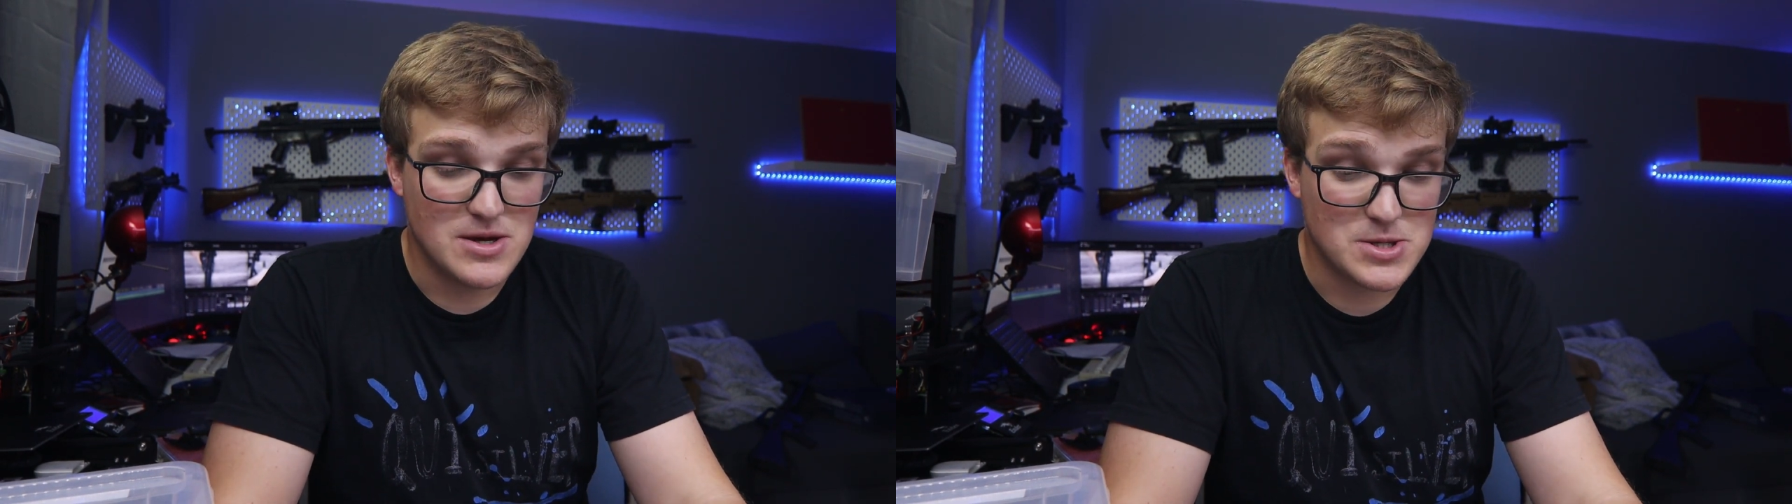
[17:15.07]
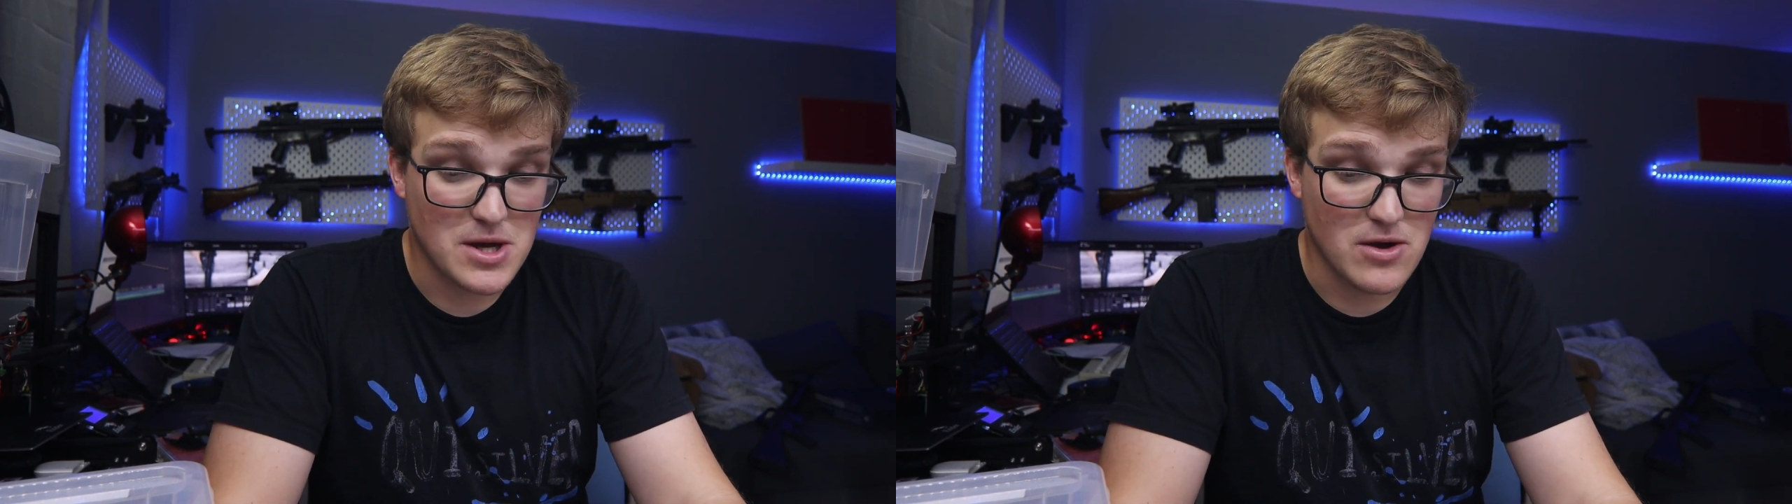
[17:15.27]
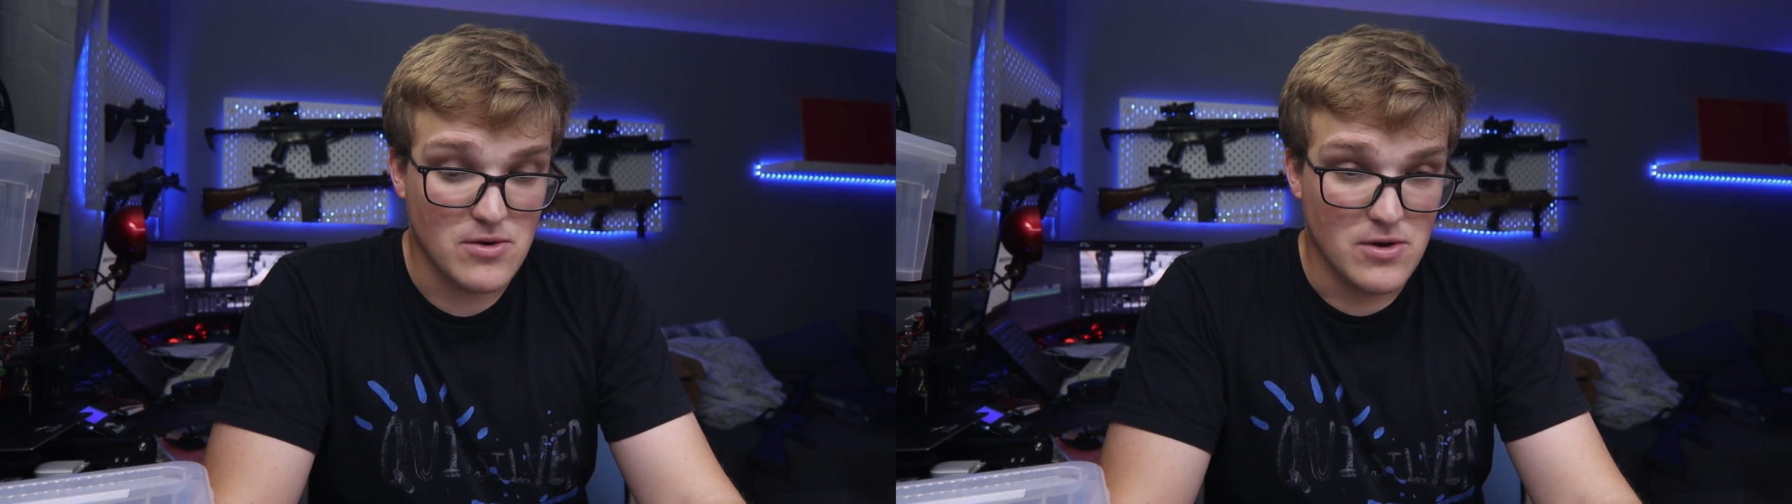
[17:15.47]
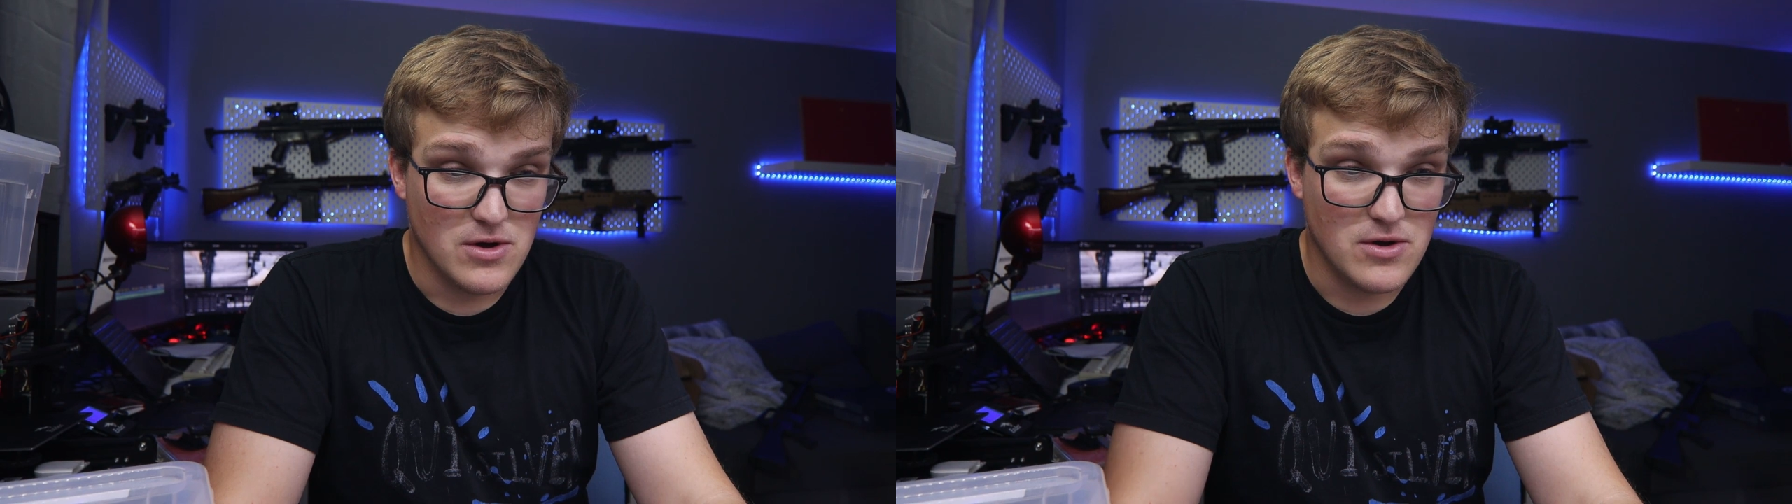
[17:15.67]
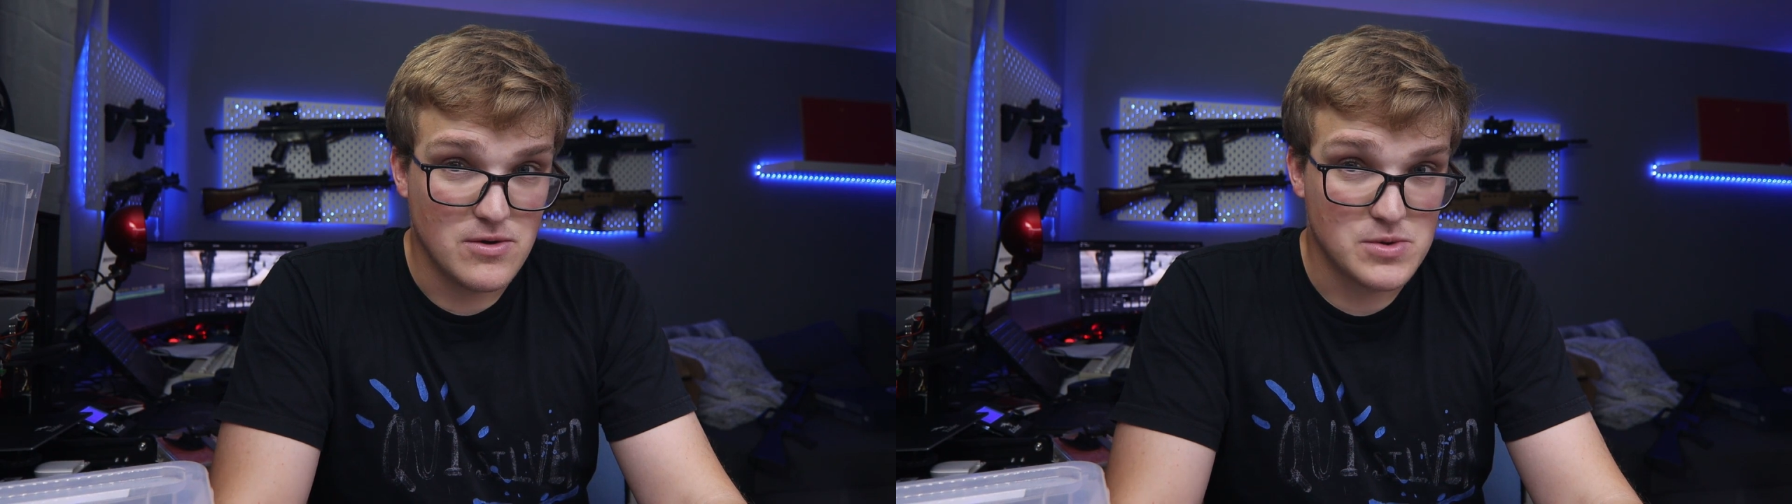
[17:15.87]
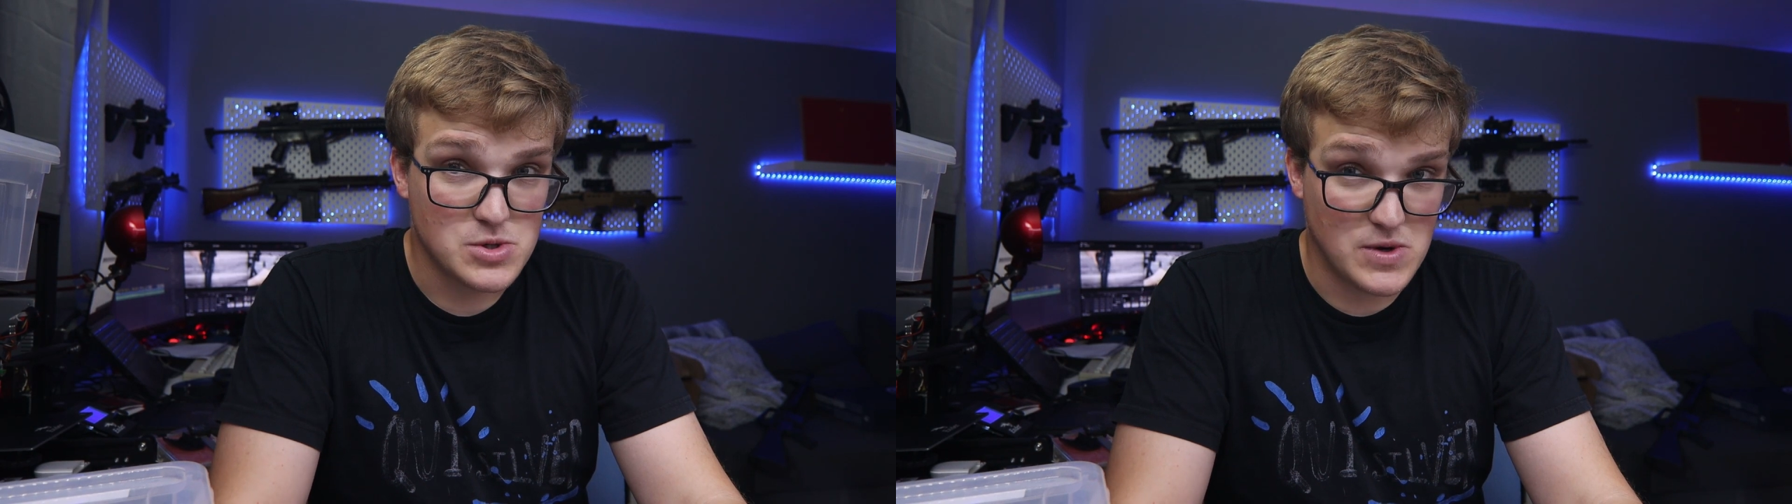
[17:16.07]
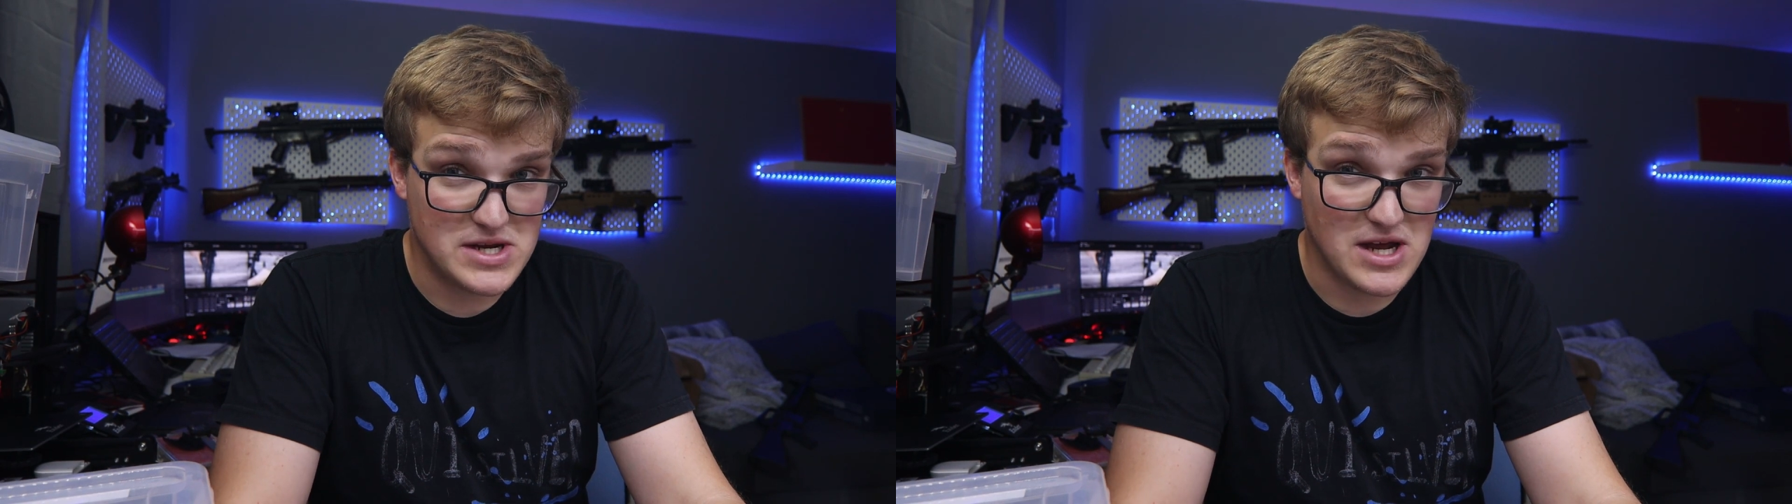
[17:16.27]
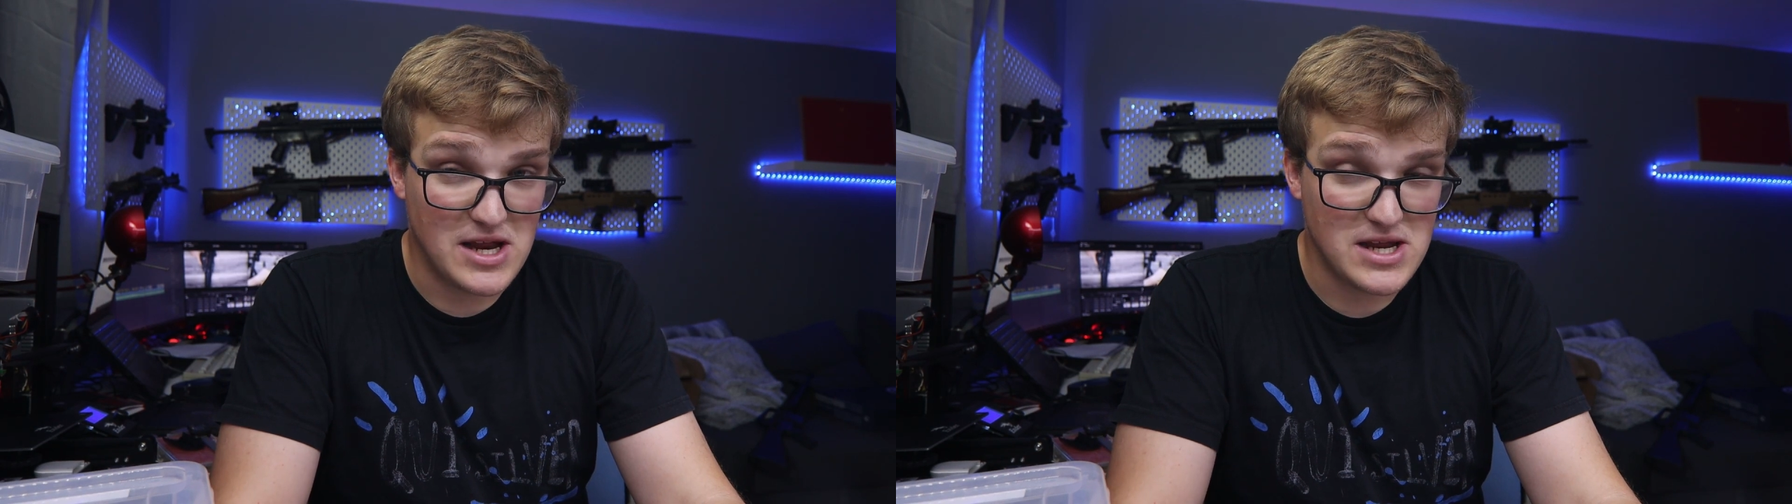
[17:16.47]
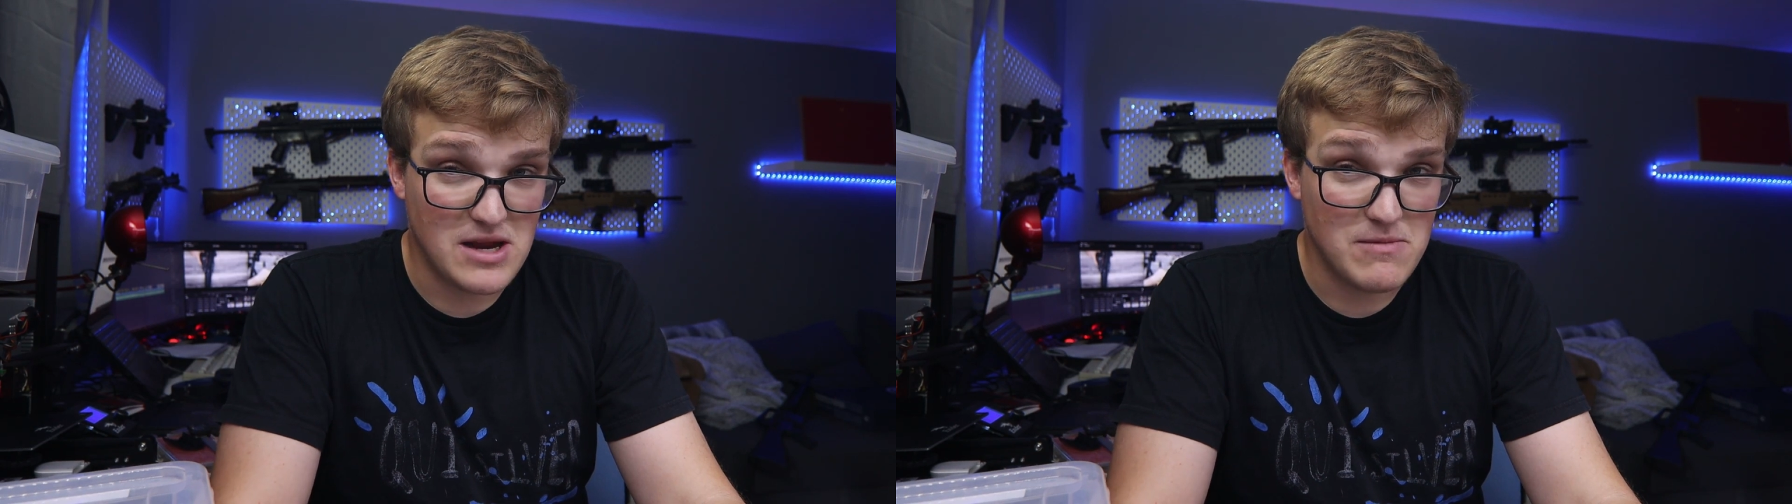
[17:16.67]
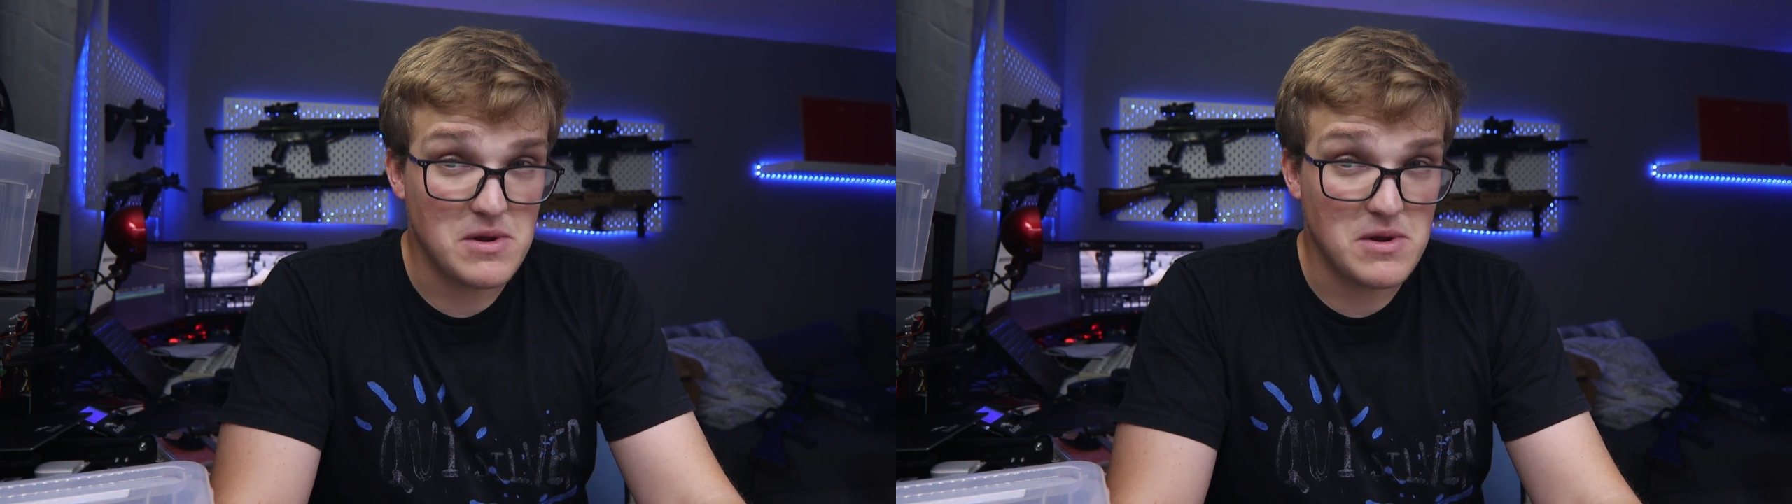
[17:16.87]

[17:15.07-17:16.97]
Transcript: So, 2018